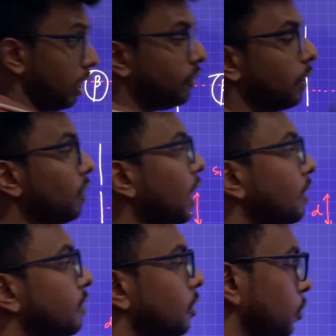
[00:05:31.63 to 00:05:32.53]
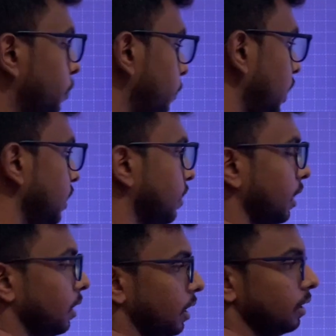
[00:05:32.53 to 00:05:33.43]
if someone asks you, let's
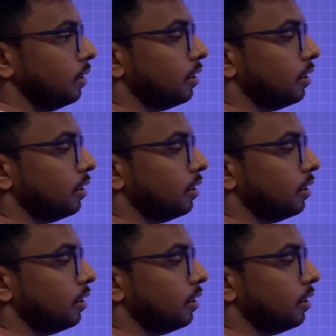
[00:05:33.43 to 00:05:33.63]
say in this